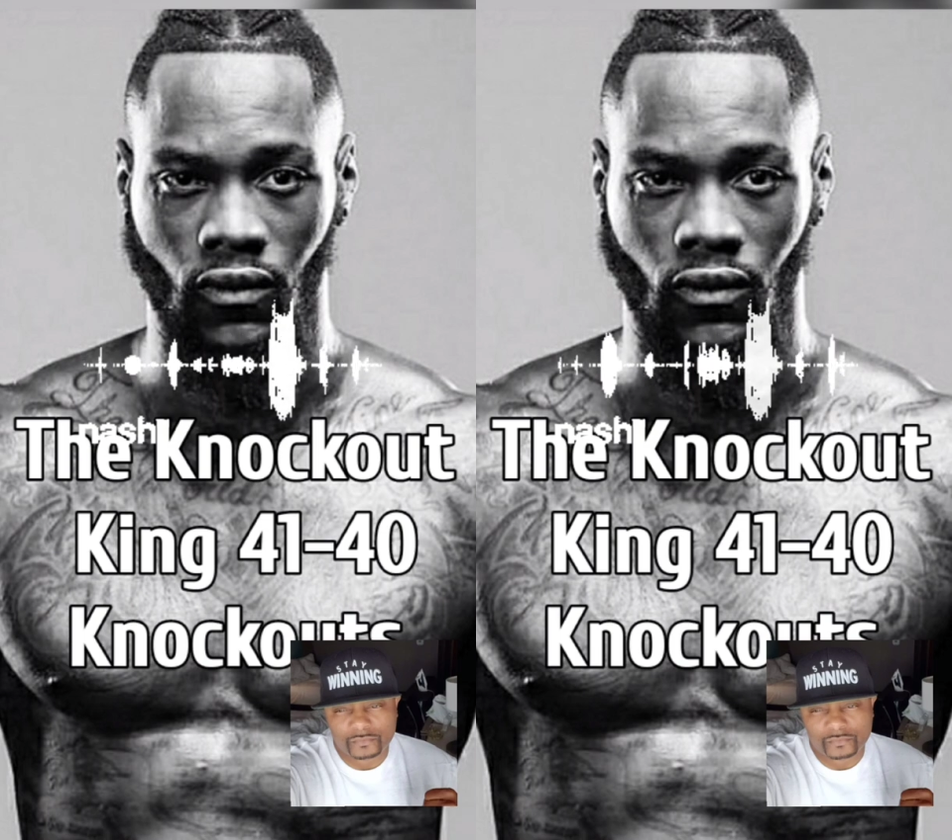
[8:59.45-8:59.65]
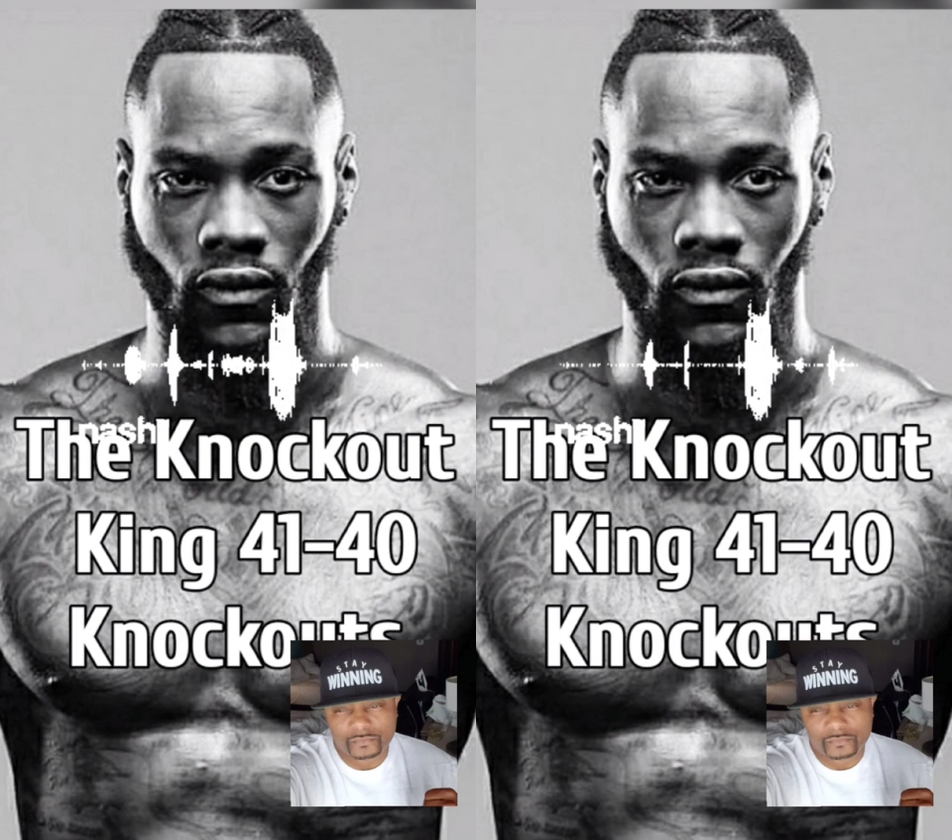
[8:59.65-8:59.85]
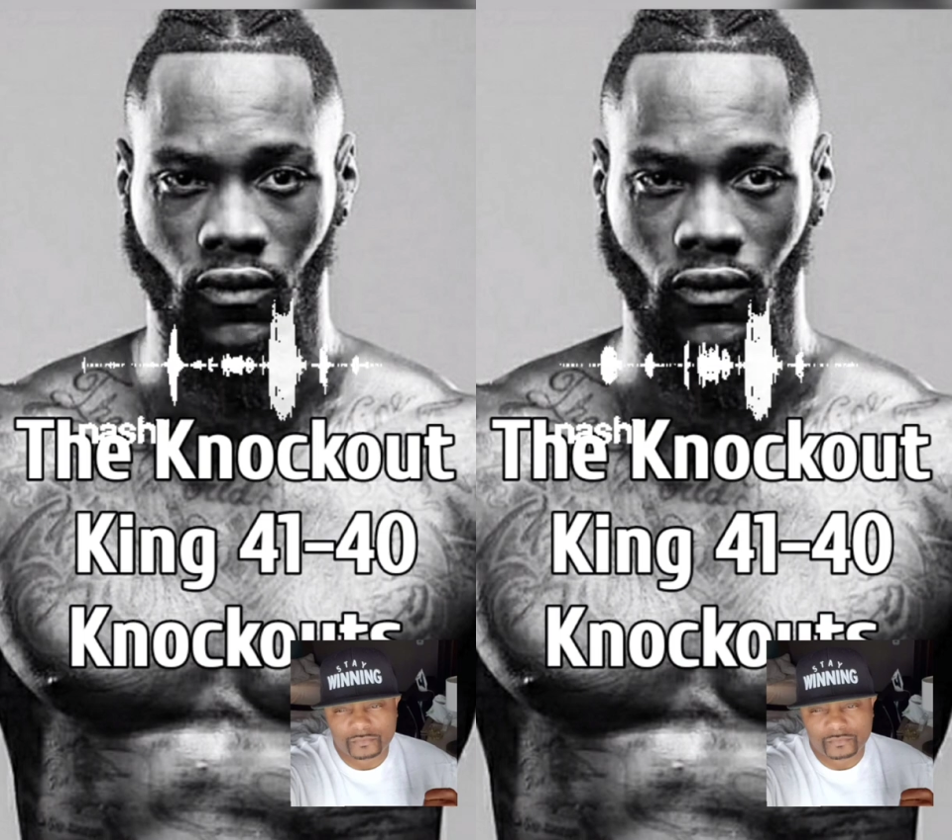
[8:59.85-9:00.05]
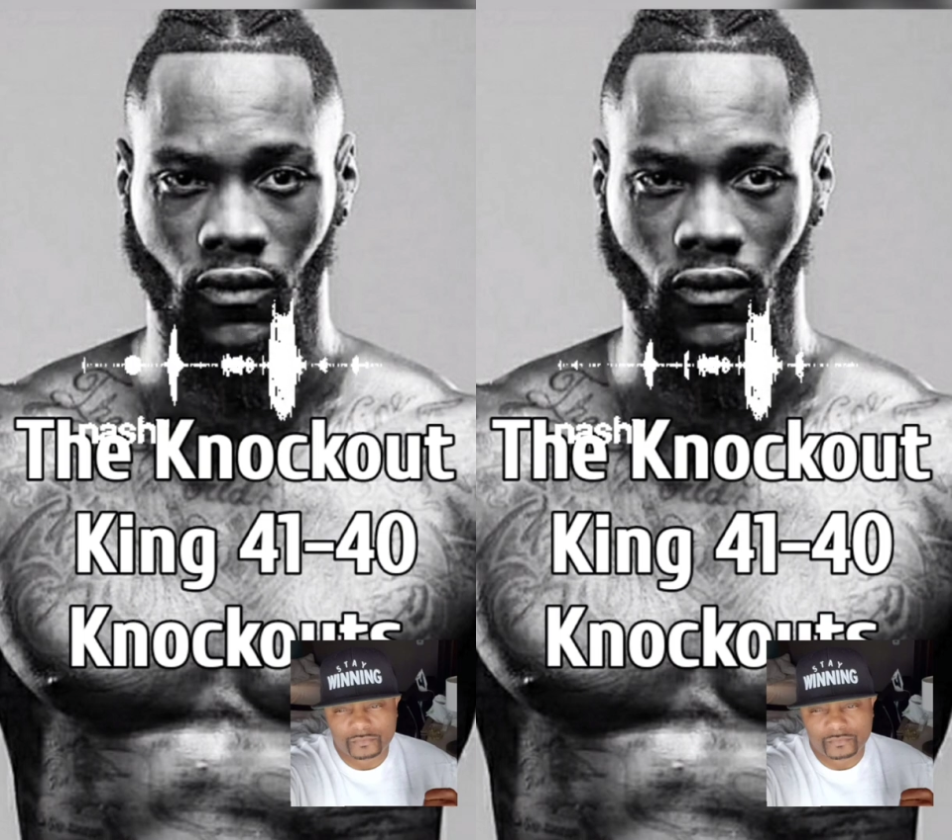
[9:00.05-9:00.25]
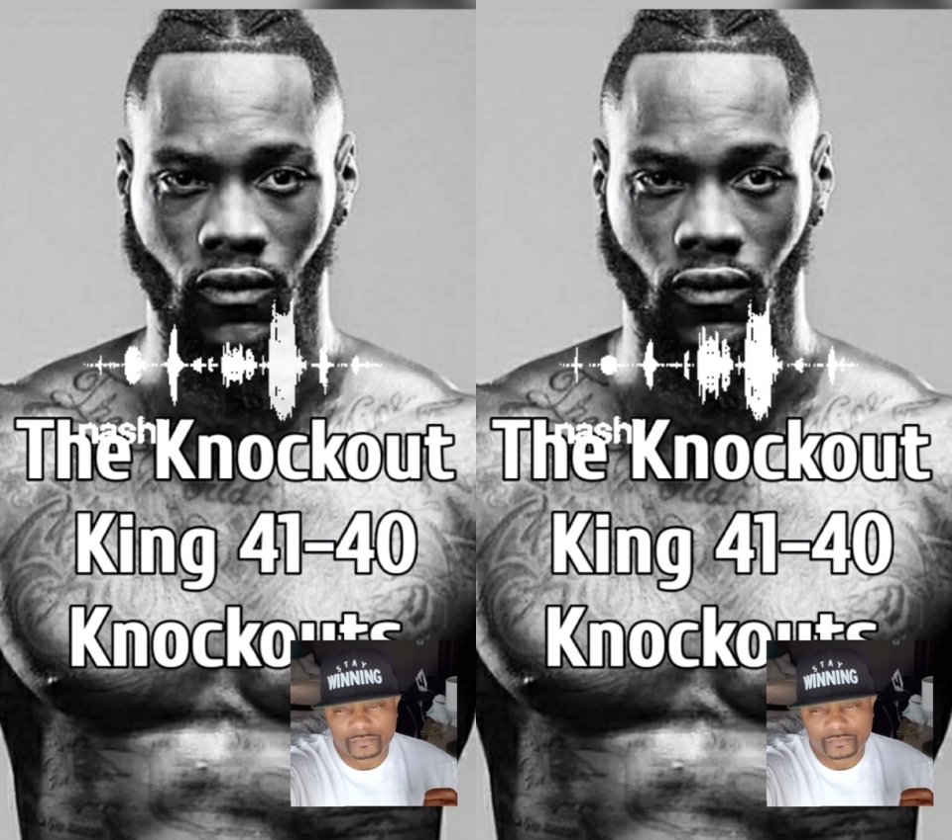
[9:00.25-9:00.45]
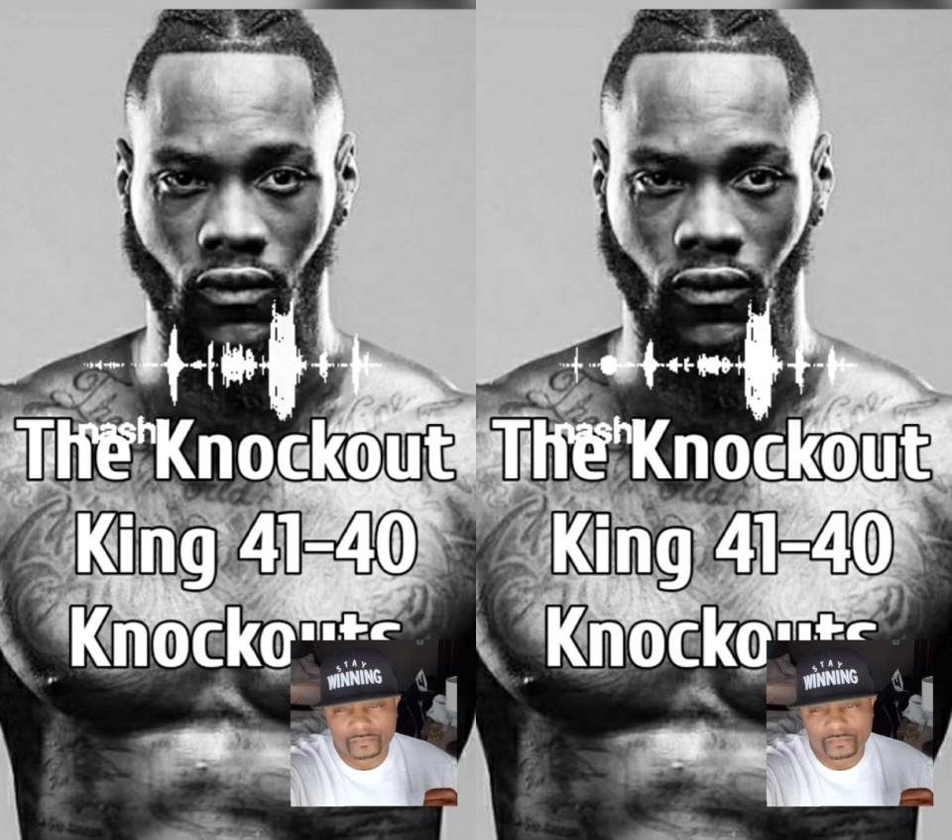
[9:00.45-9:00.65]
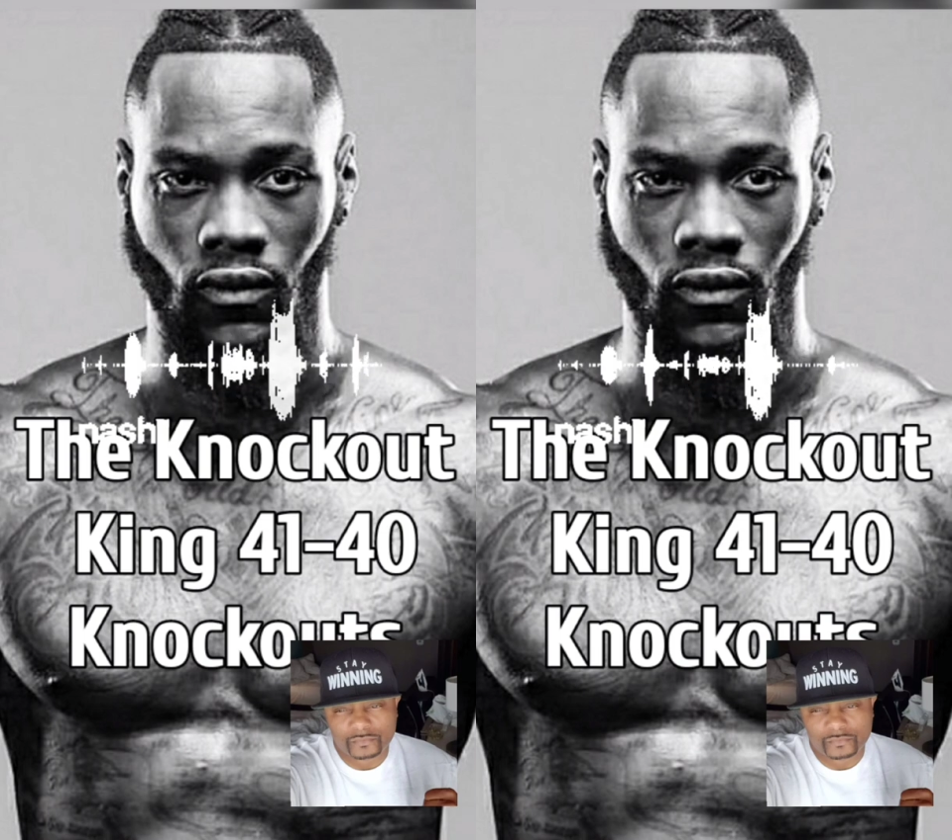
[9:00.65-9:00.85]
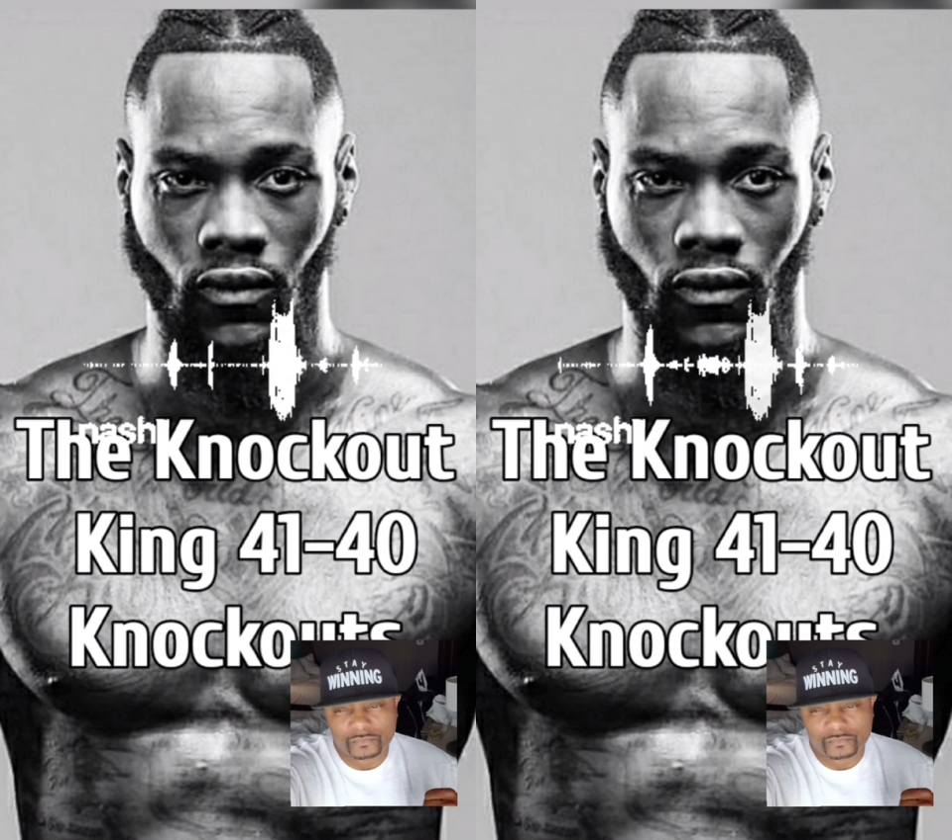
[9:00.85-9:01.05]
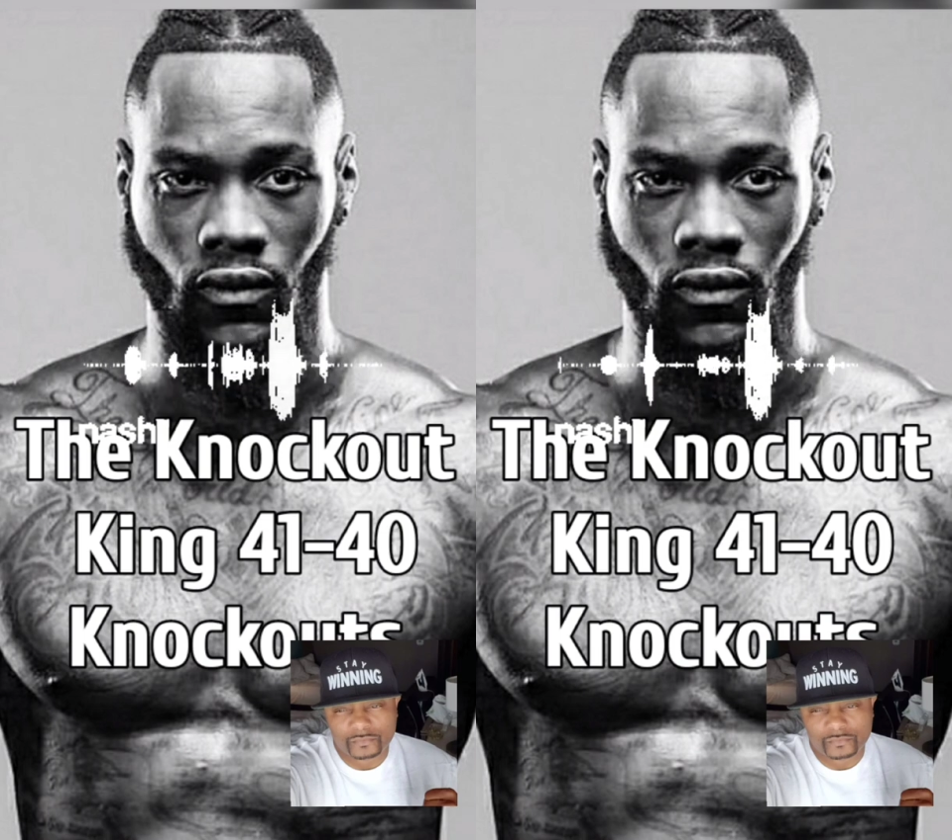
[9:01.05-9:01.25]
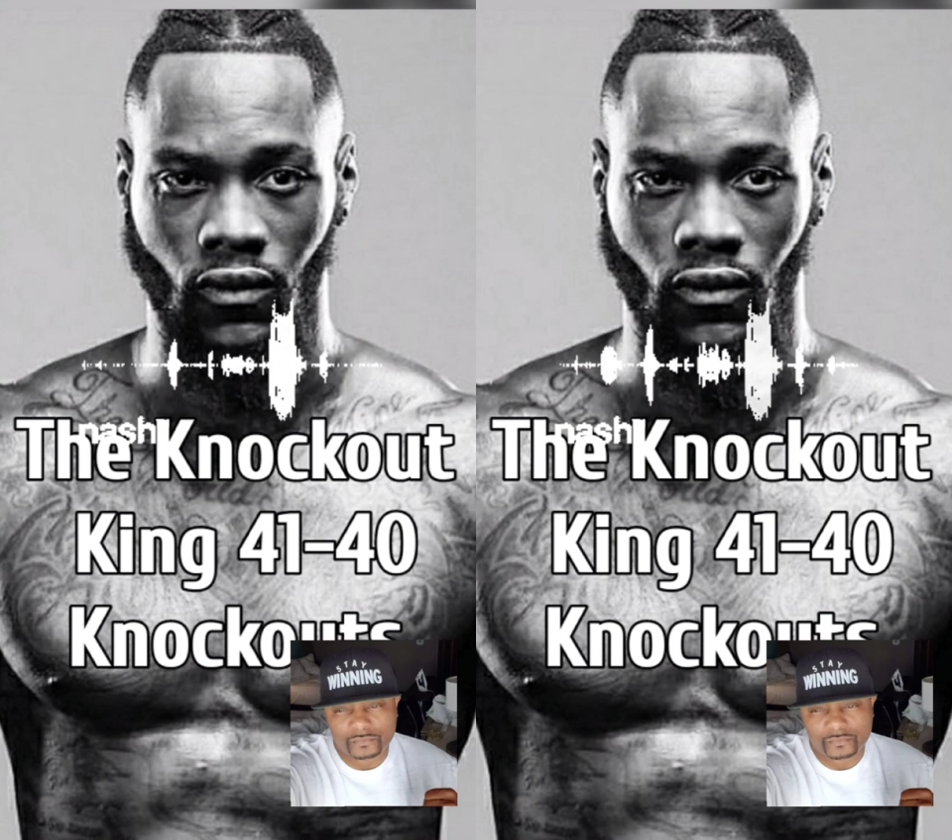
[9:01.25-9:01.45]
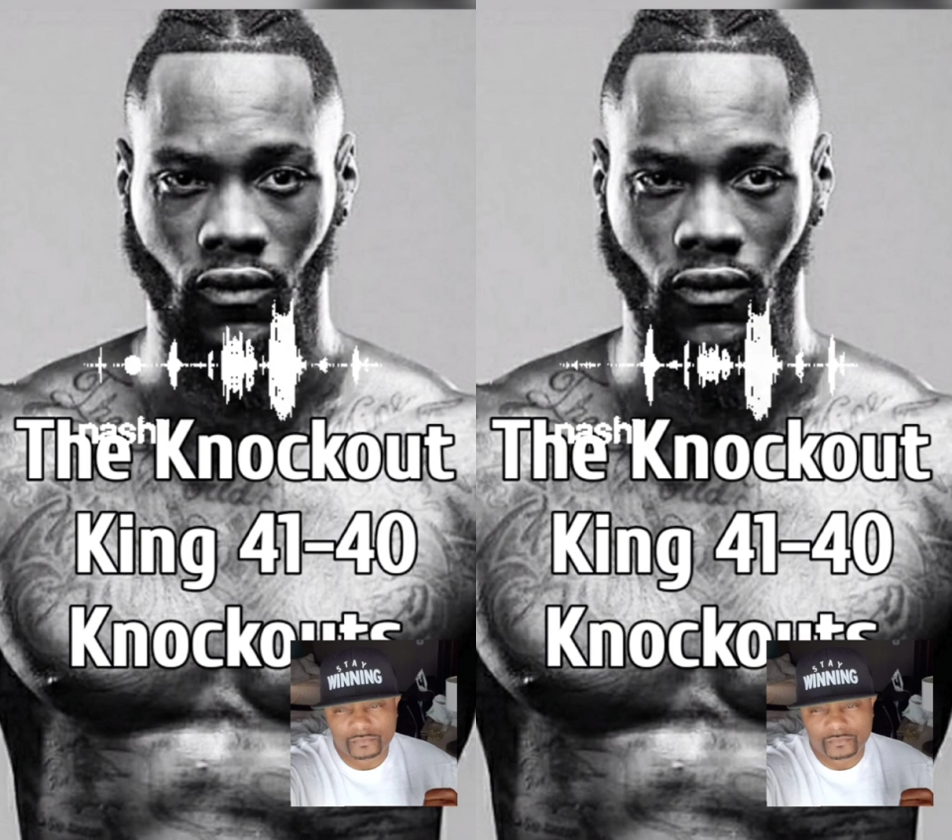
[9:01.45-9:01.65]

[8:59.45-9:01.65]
But I'm tired of the hate. You know what I'm saying?